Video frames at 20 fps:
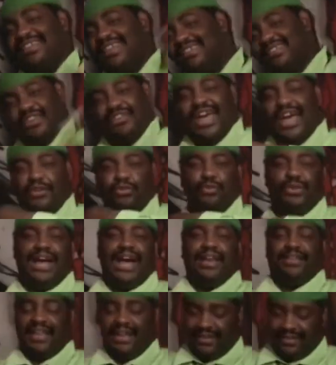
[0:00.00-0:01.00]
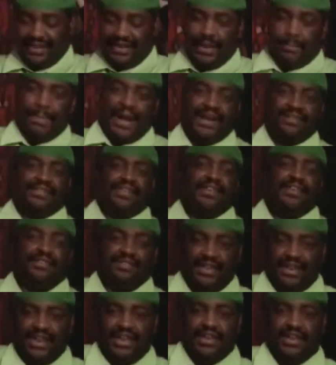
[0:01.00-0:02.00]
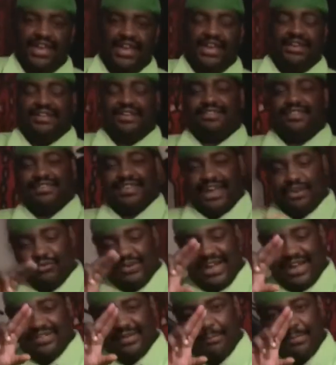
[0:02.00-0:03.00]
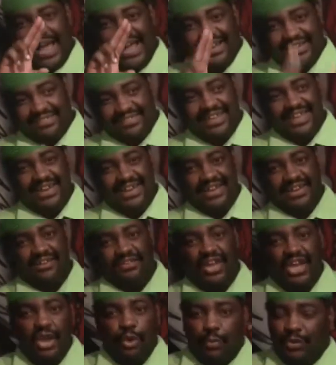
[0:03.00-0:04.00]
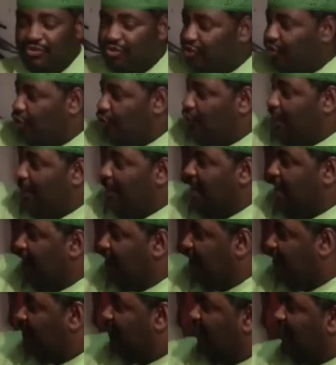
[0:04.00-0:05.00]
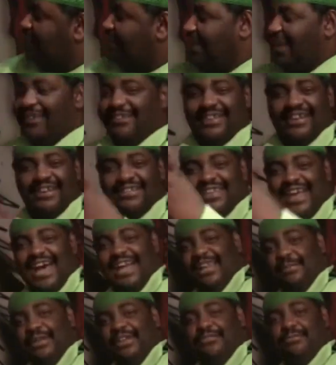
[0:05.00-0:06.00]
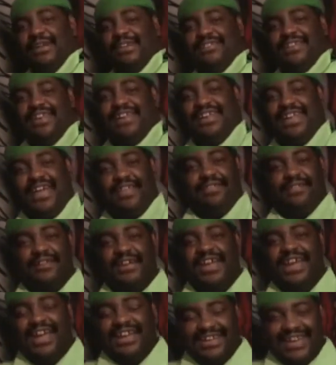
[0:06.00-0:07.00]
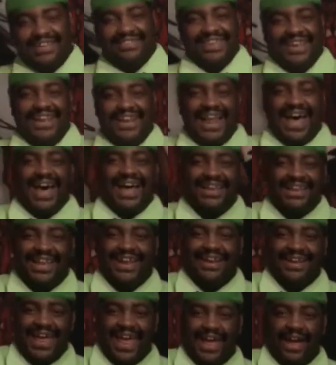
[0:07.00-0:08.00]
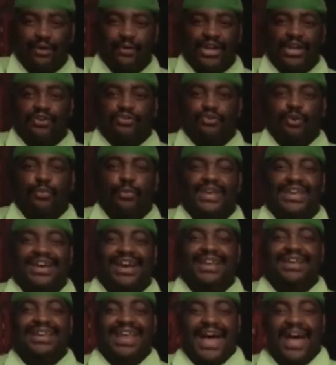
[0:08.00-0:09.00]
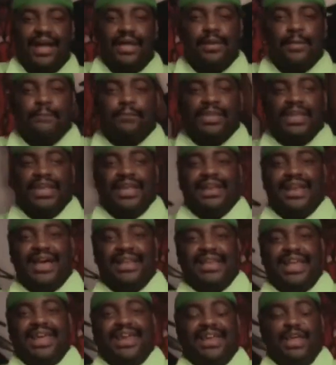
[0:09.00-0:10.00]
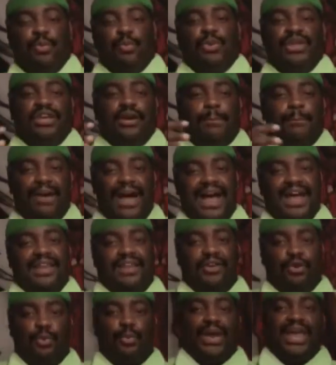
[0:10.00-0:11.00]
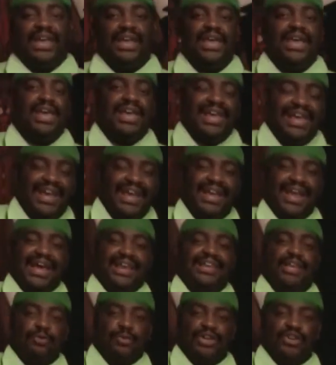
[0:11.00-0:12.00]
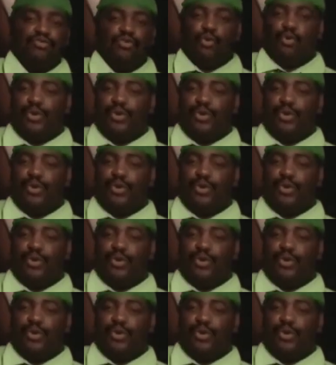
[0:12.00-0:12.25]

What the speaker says: This is how you got the Nabateans in here. This is how you got the Palestinians, which is the remnant of the Philistines and the Ptolemies mixed together that's in our land now. So we are not in our land, and we are pining away in our iniquities.